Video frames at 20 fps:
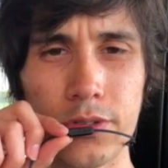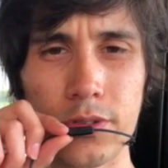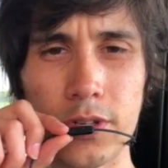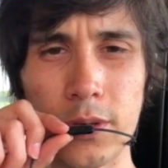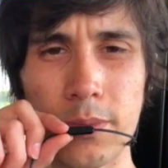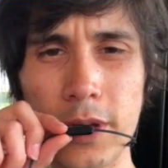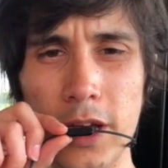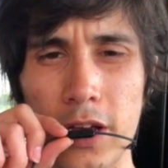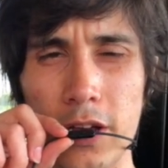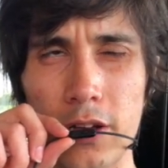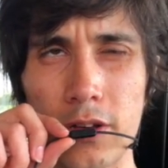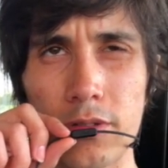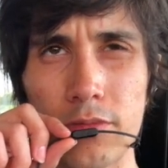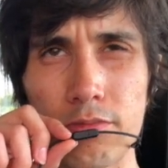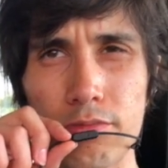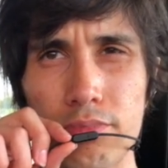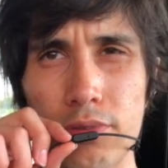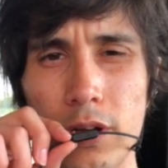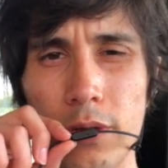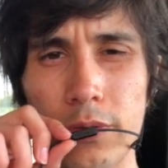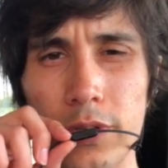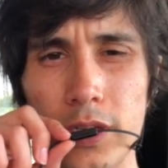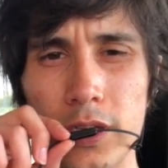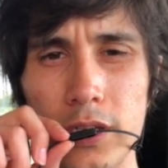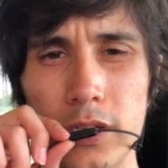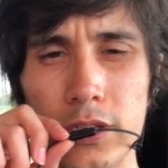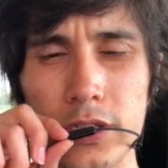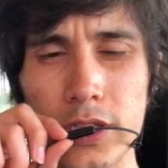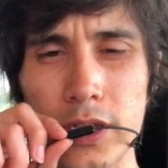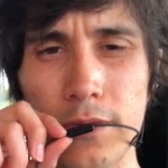about
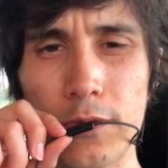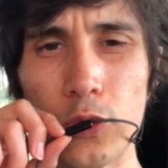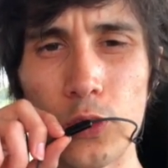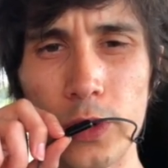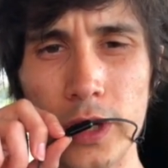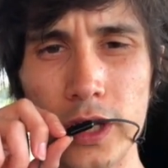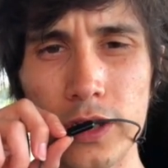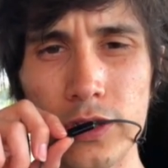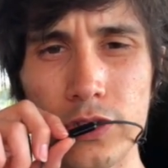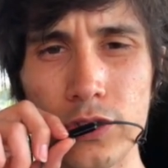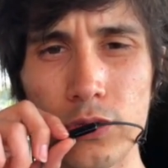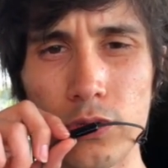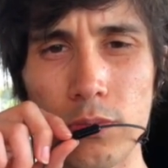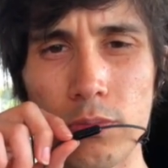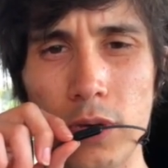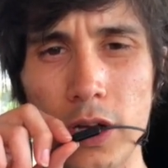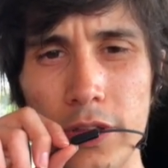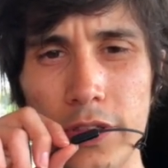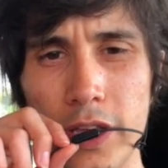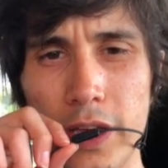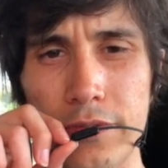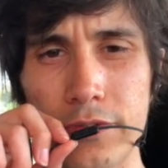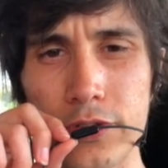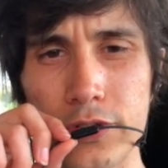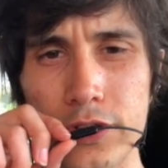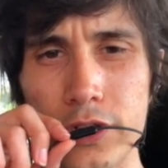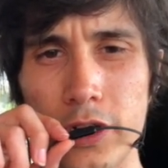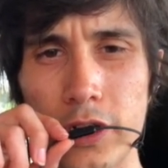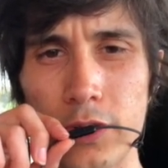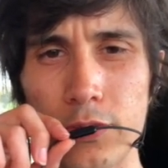probably several weeks to a month after
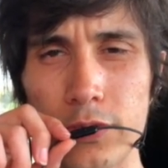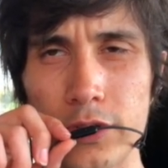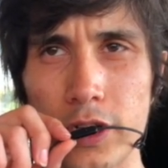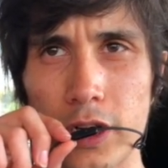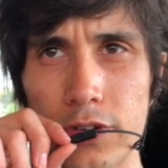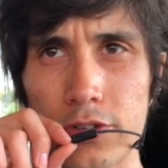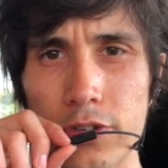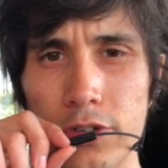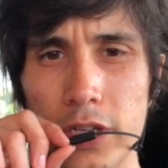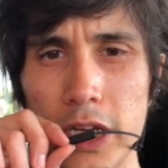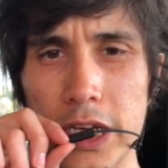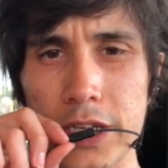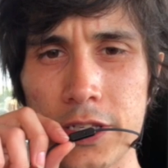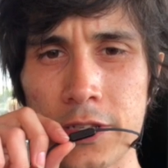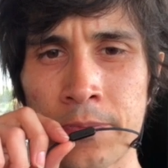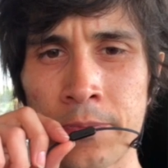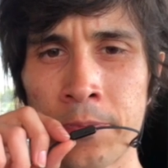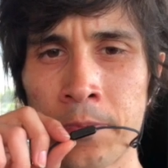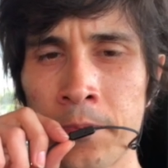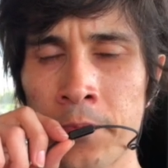starting with Dr. Glass,